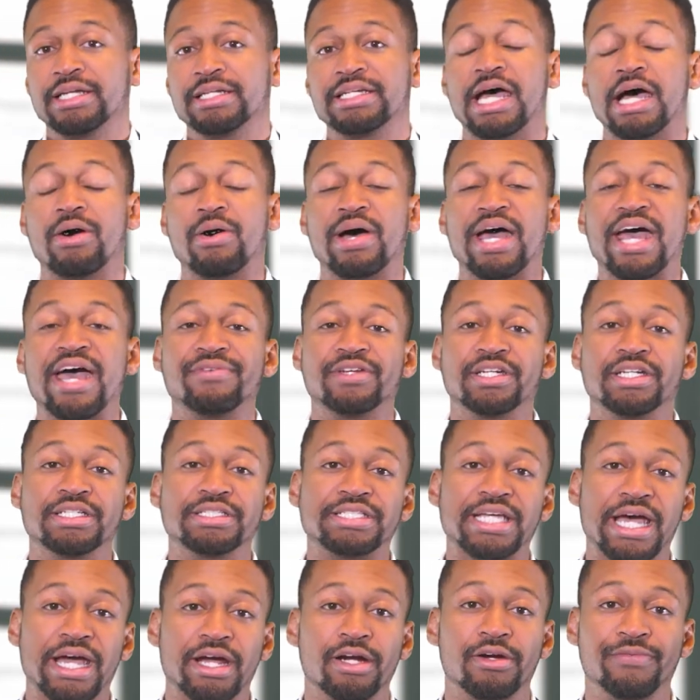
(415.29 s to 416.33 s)
Now I have an
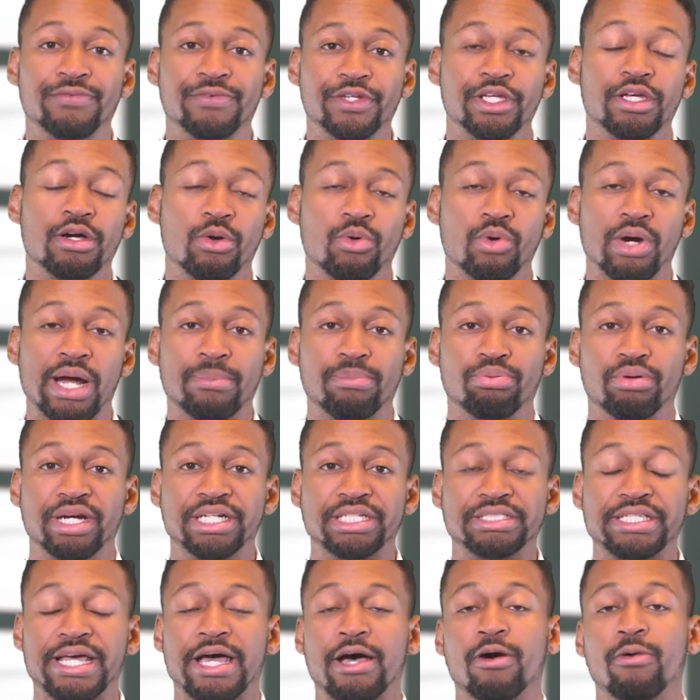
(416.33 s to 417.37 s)
entire video where I
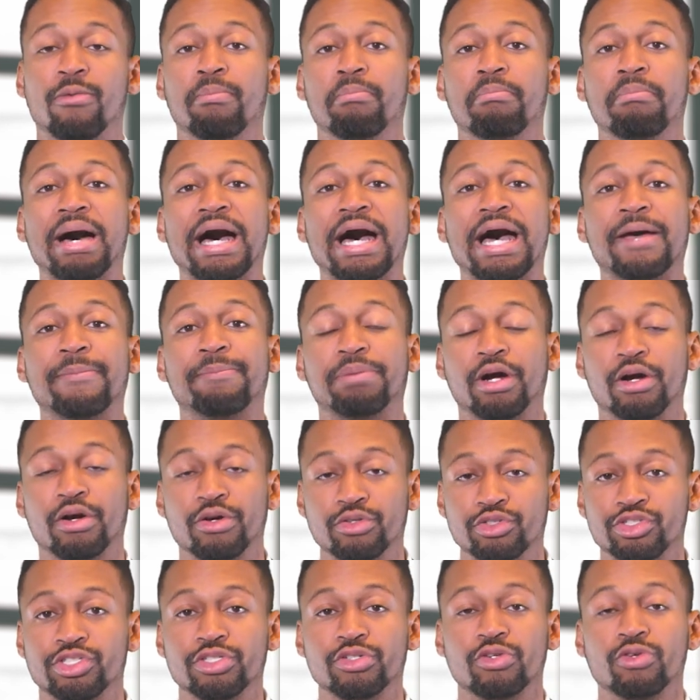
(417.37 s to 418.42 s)
break down my
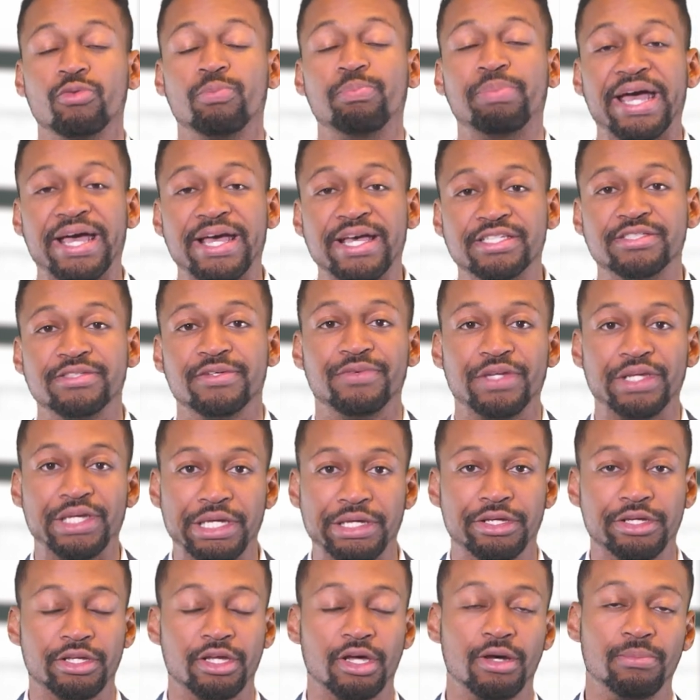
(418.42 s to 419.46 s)
personal passive
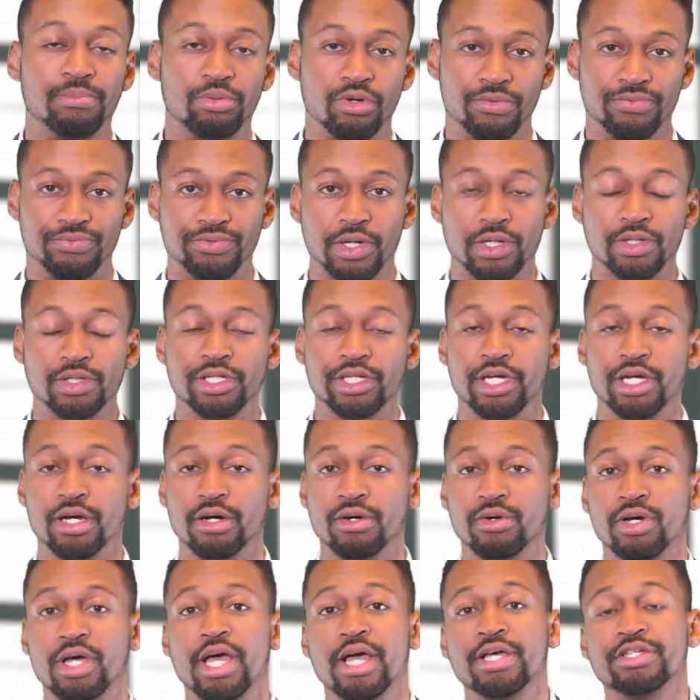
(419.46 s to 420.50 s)
income
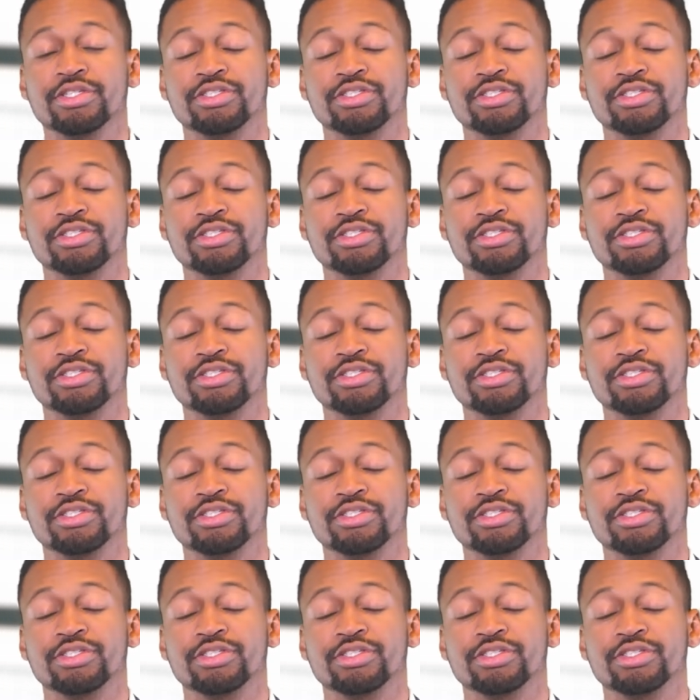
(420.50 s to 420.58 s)
portfolio.